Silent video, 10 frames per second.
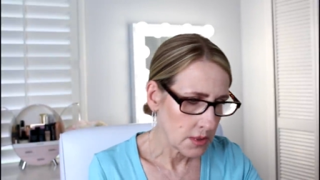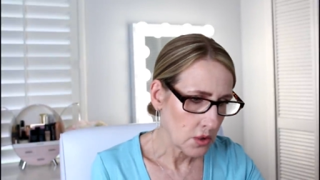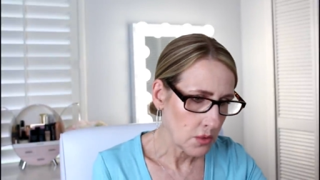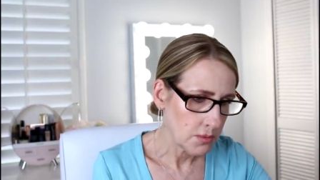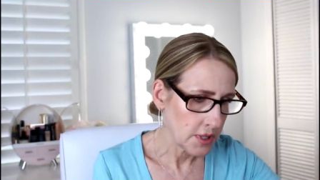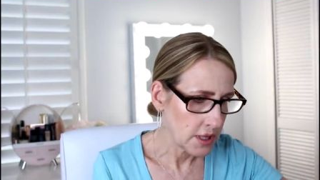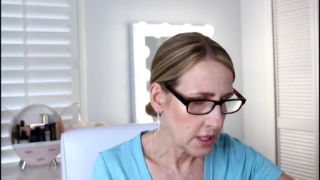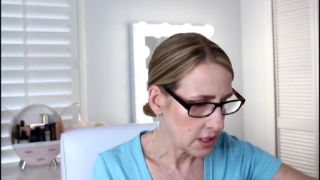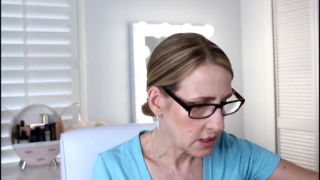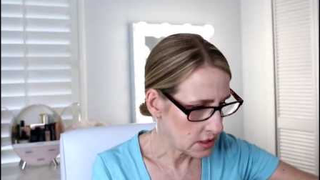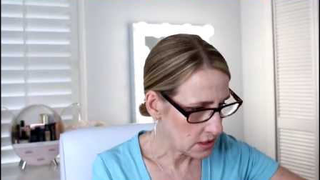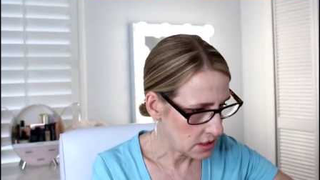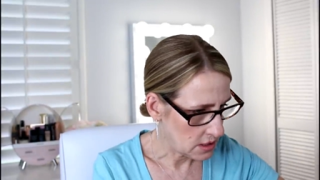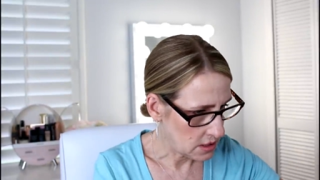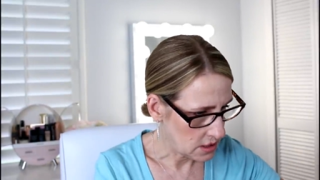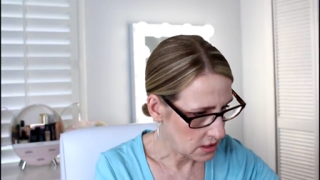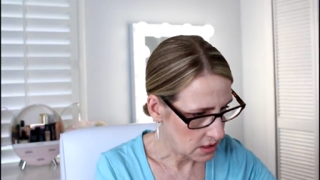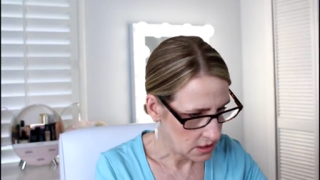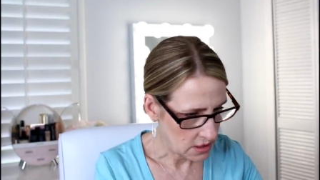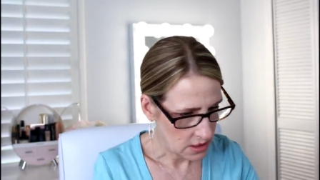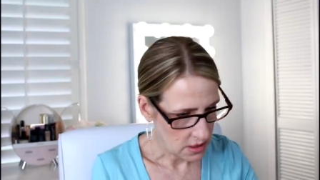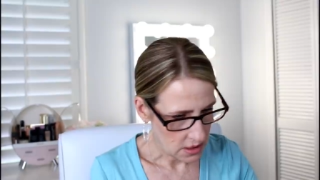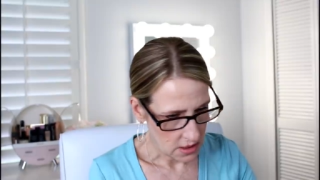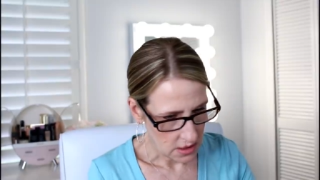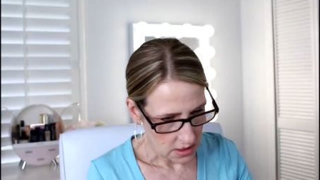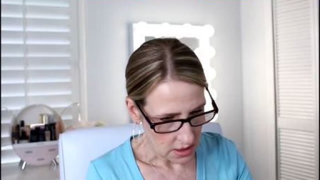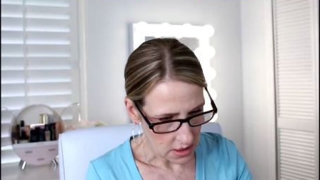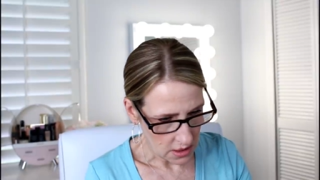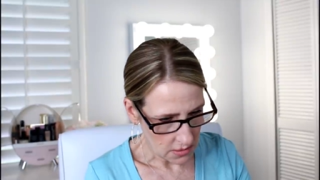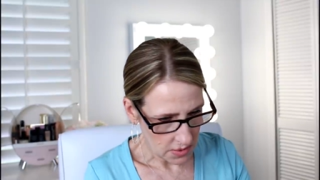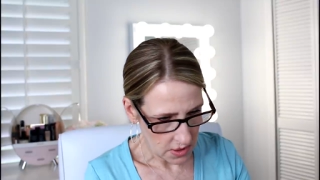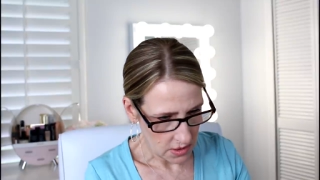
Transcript: let me open this up.